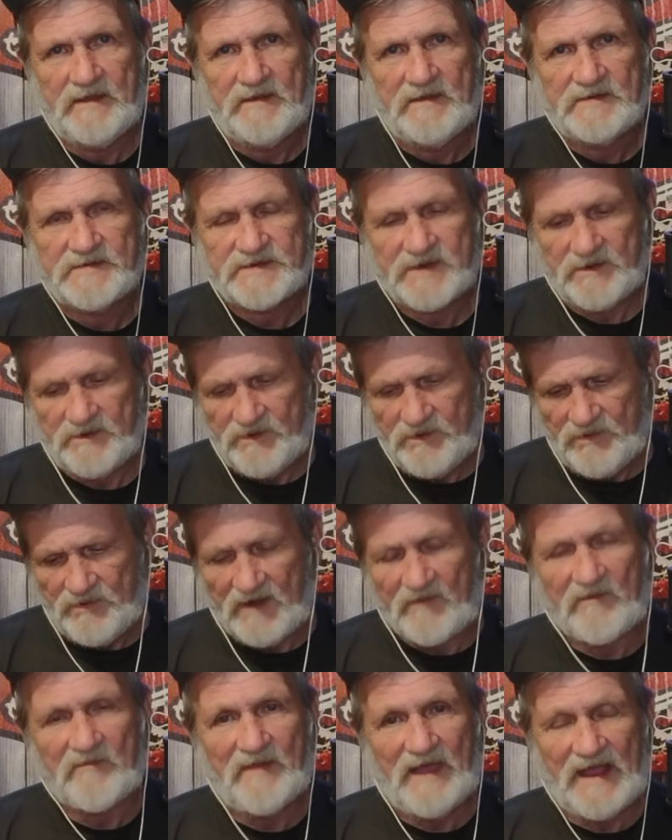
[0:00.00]
So
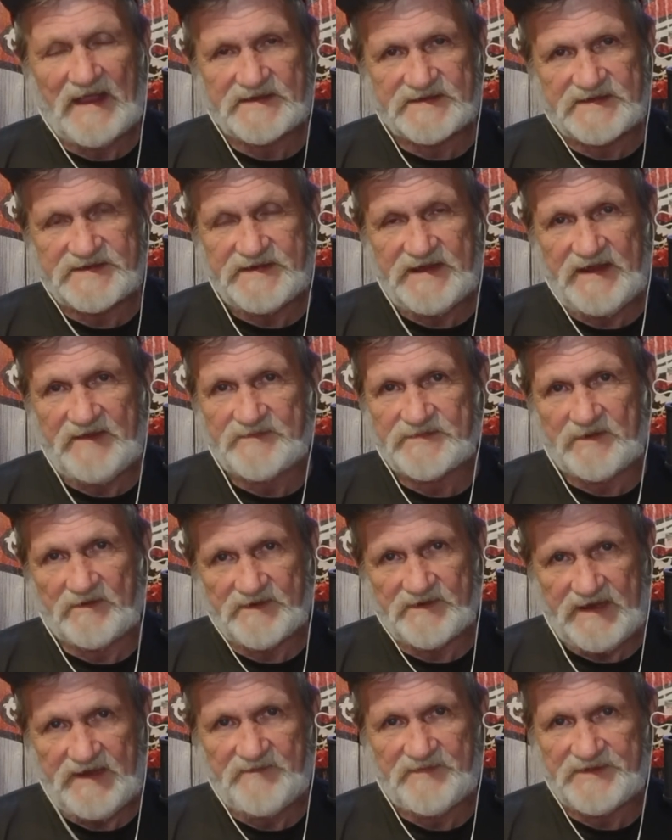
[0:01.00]
whoever buys the team is going to
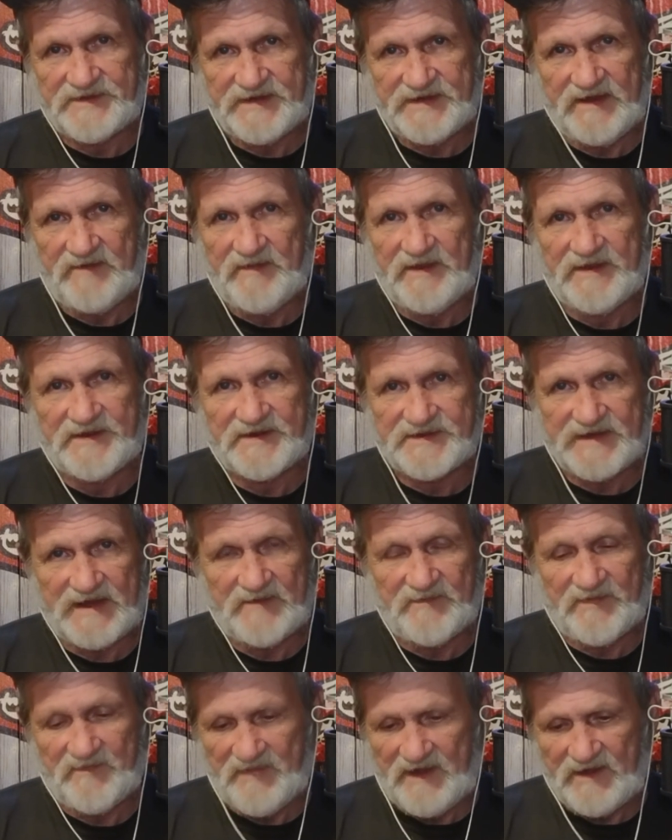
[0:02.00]
keep the team in the
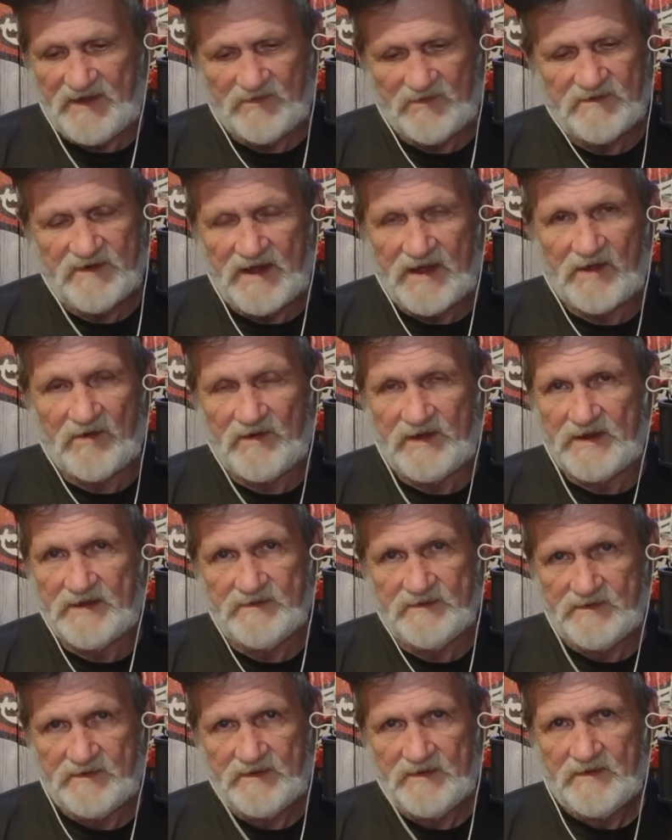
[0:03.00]
Tampa Bay area.
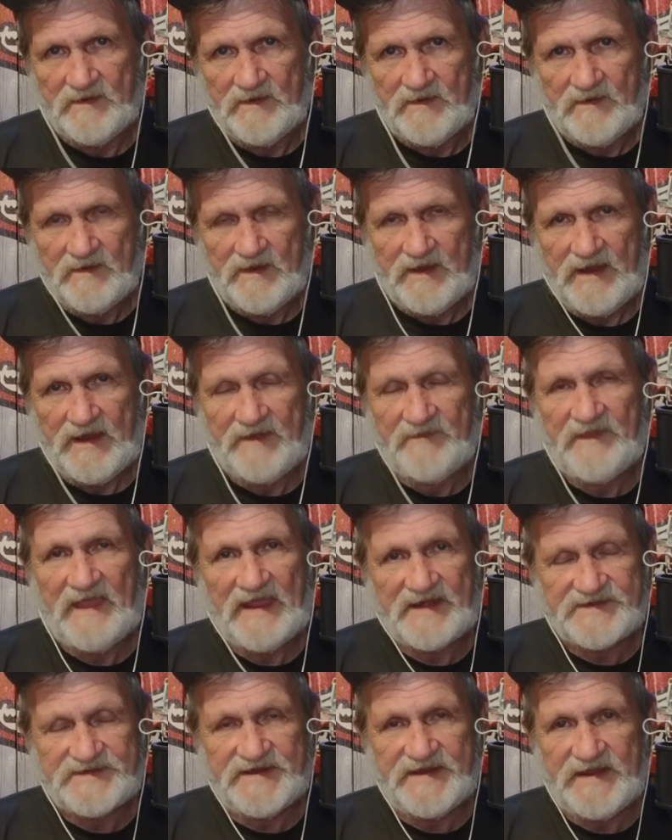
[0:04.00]
And
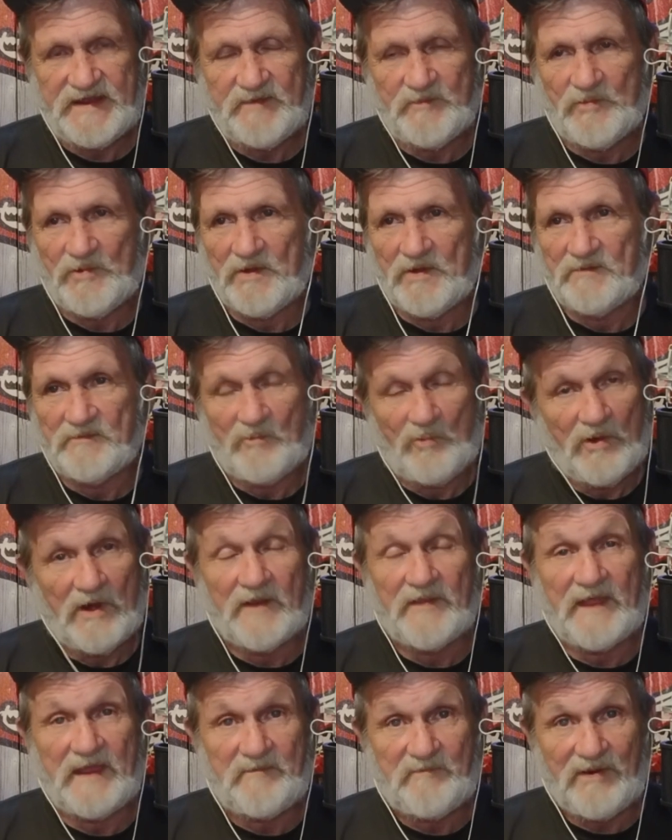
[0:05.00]
that team will, where
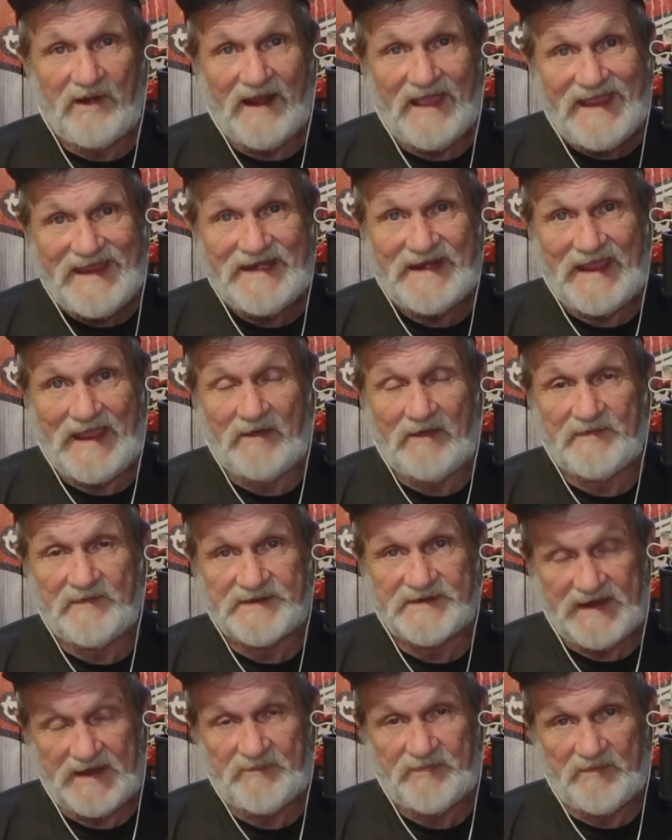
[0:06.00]
they play now in the
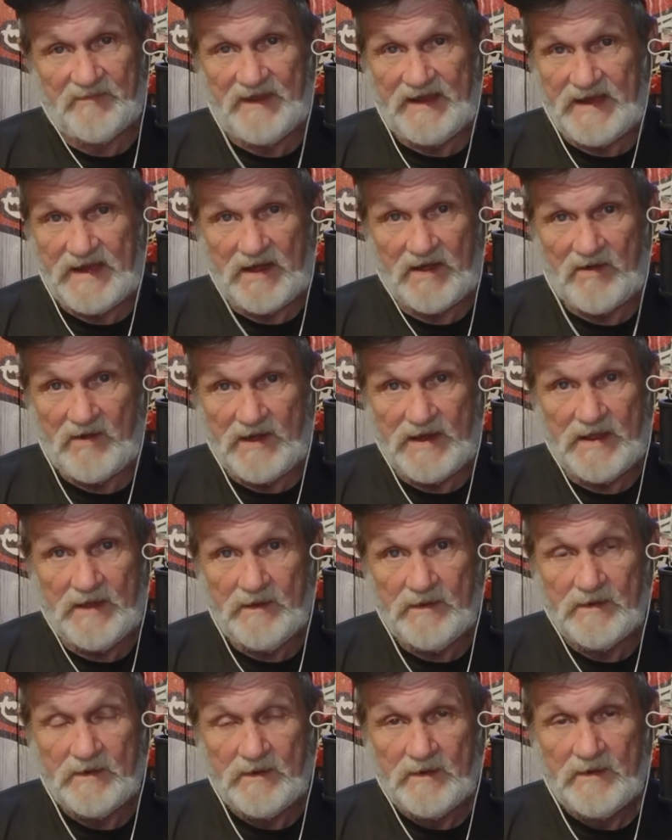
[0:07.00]
Tampa Bay area,
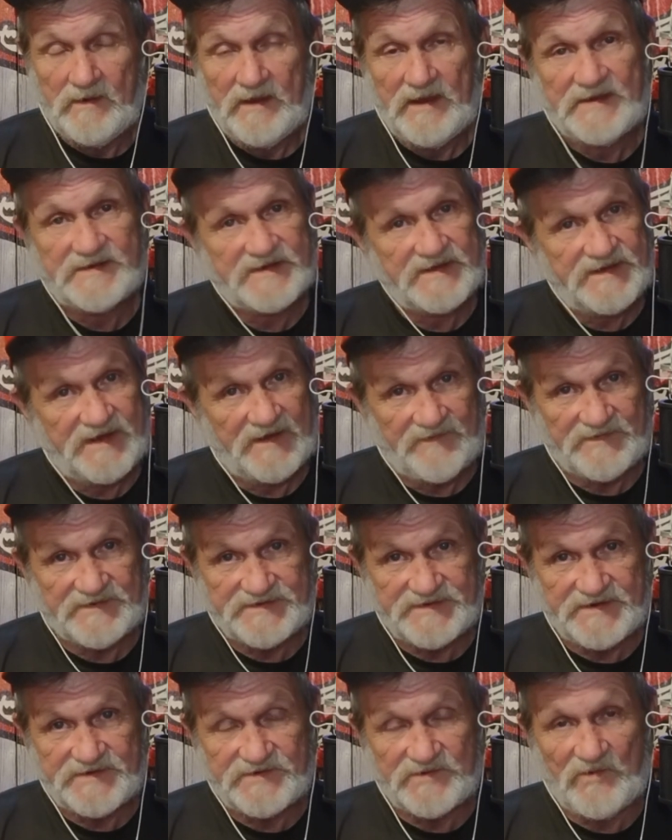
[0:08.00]
is a different
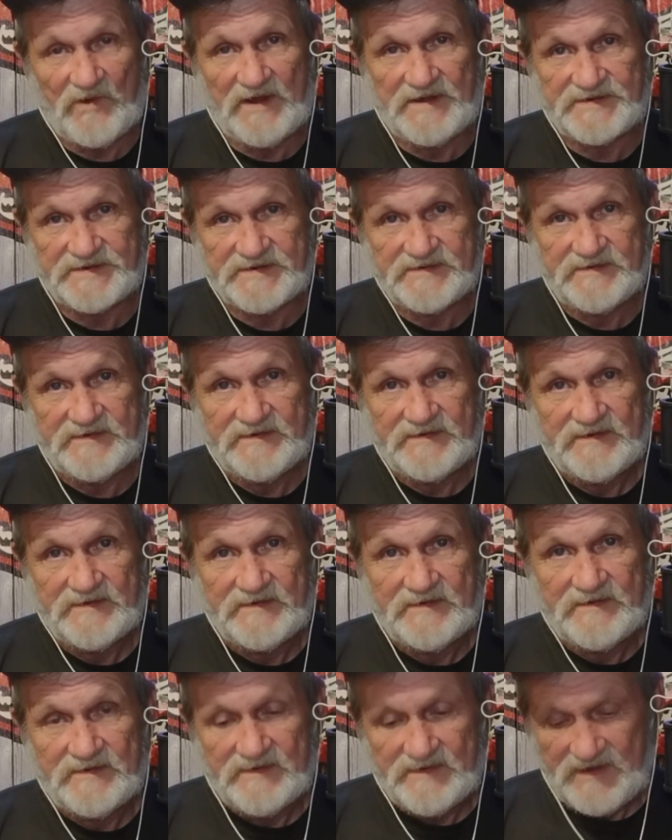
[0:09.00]
situation.
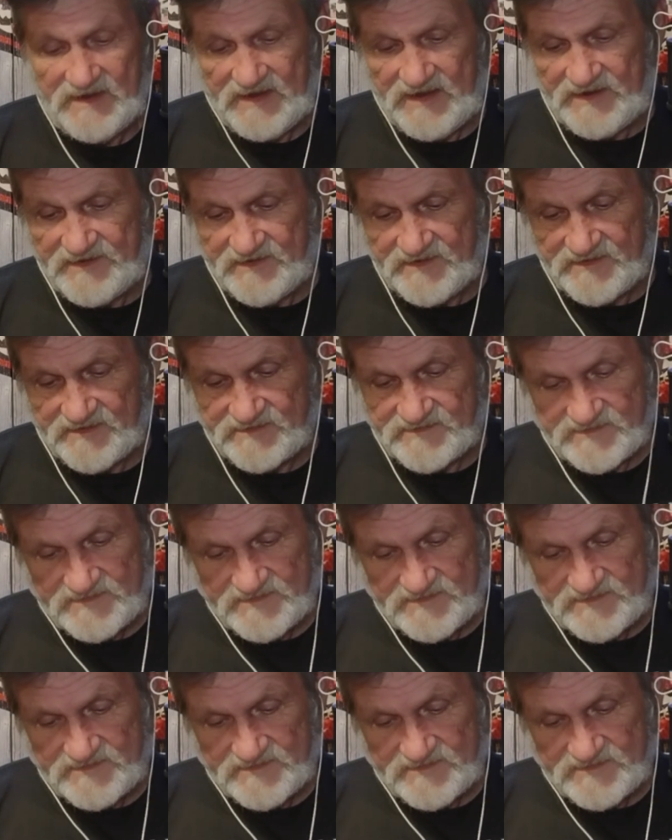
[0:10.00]
And